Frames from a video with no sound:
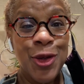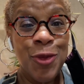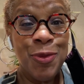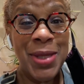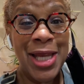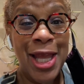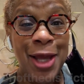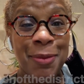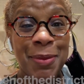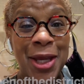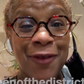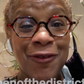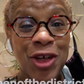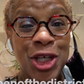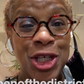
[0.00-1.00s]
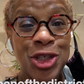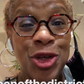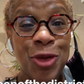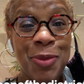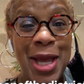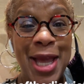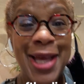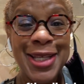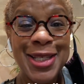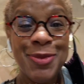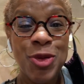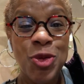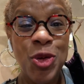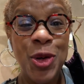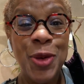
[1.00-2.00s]
be like me and forget your
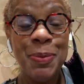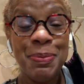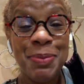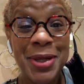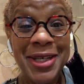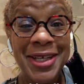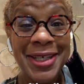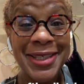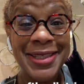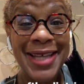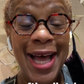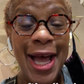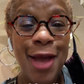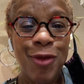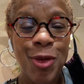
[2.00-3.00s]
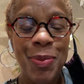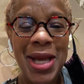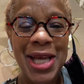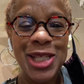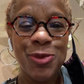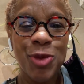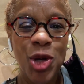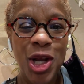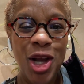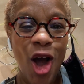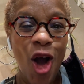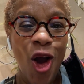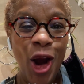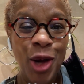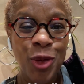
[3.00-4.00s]
passport, but I have a passport
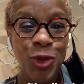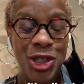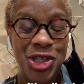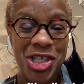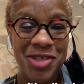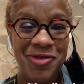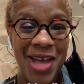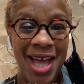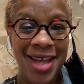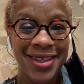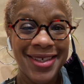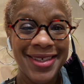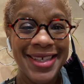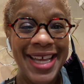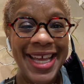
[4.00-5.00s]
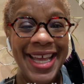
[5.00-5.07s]
card which is valid,